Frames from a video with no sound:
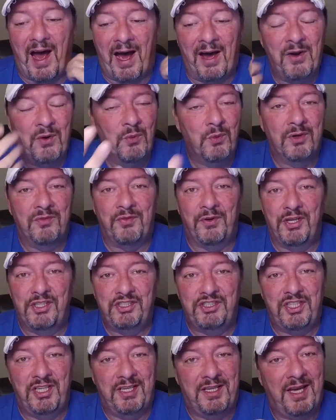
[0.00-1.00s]
I don't work for
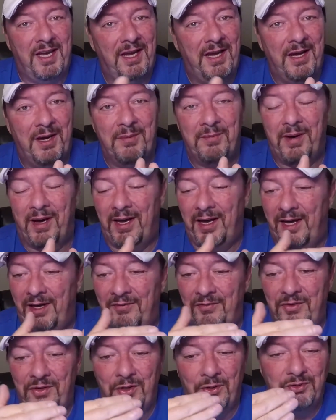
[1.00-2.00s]
S J Cam. I
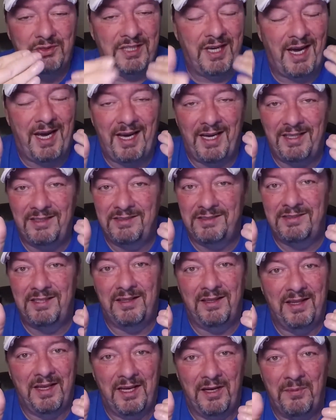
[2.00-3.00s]
have no ties
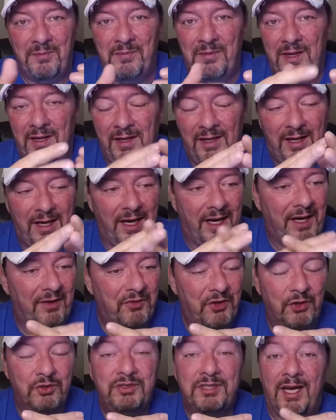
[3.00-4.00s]
to them. I have
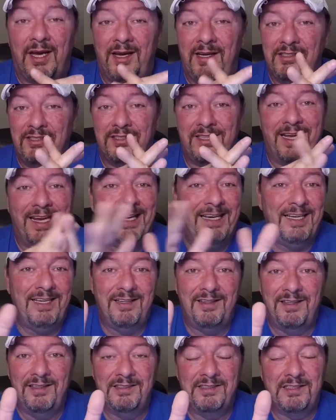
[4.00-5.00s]
no ties to any
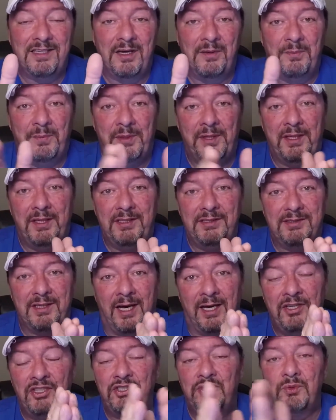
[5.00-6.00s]
of these companies.
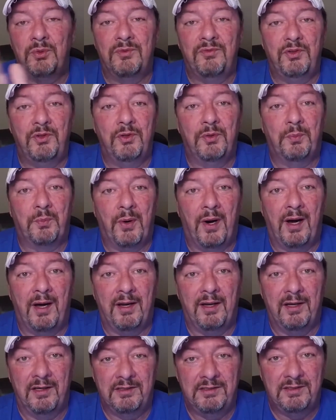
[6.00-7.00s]
I just reviewed
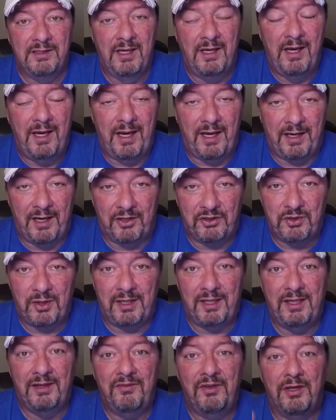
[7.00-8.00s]
products, and I try
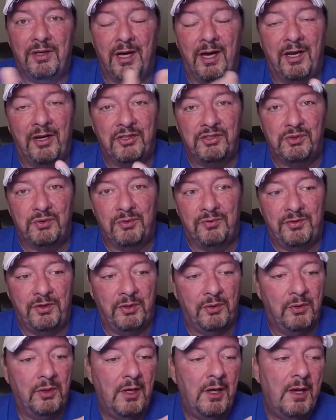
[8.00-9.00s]
to give you an honest
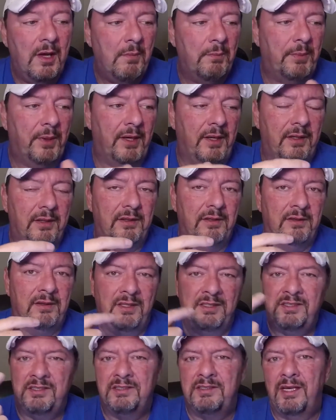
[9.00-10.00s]
review. But
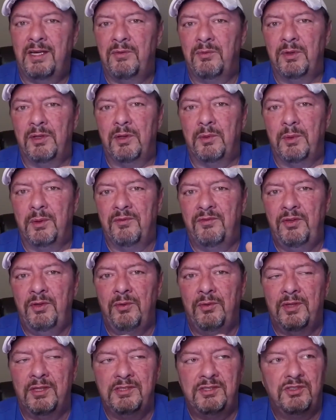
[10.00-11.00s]
this is not really a
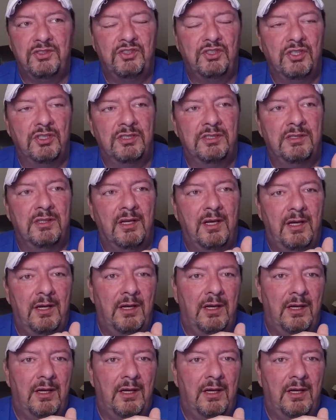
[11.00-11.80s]
review. This is just